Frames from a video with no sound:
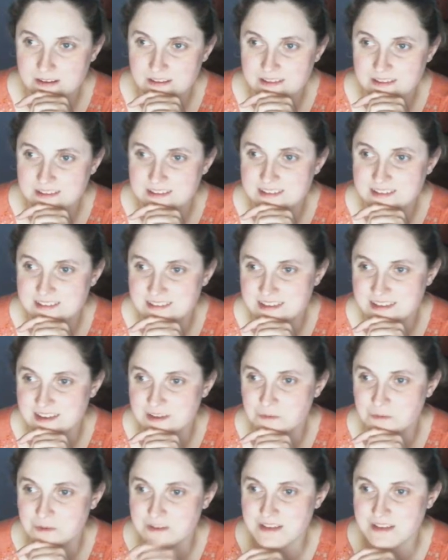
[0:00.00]
This is
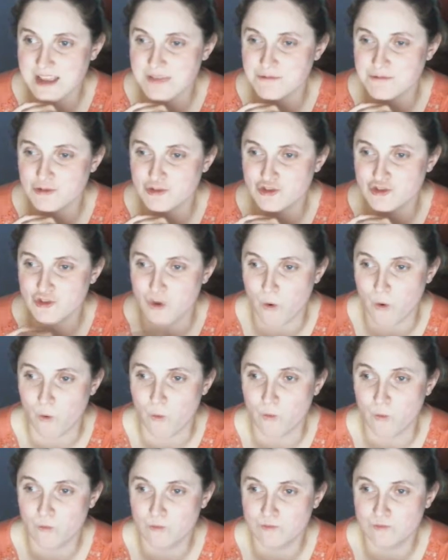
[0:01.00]
like, I was
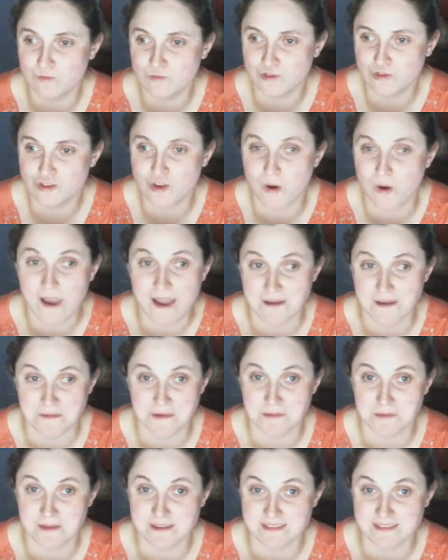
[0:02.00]
so
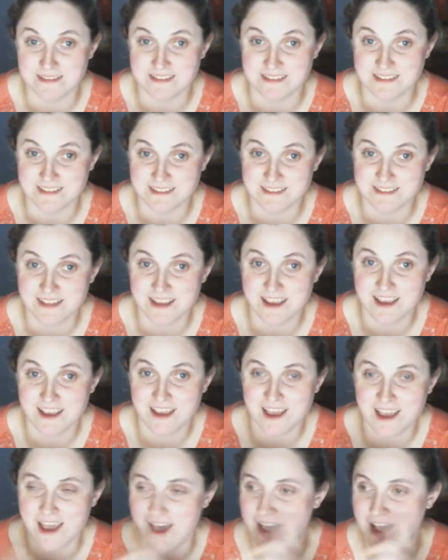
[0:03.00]
happy about this
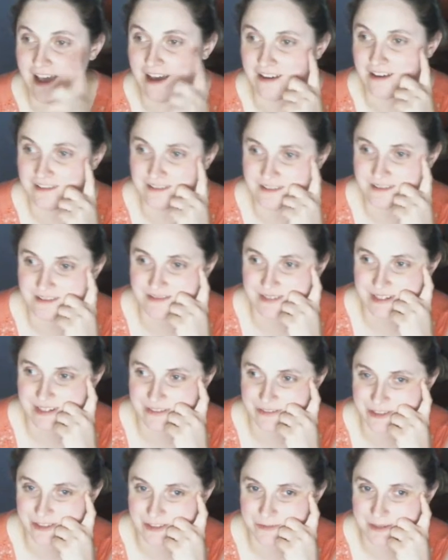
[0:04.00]
when
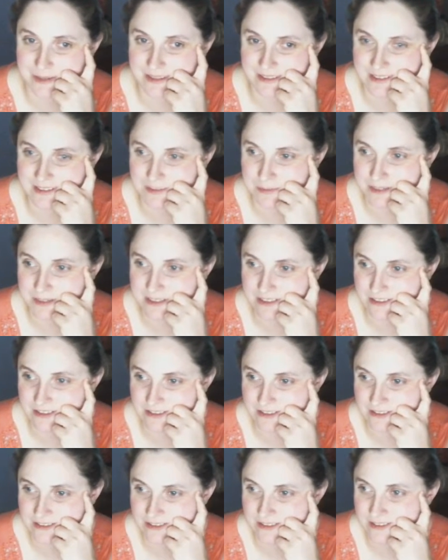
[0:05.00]
I first made this
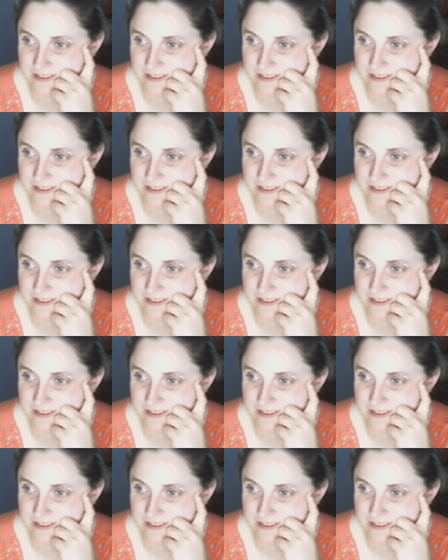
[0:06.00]
picture.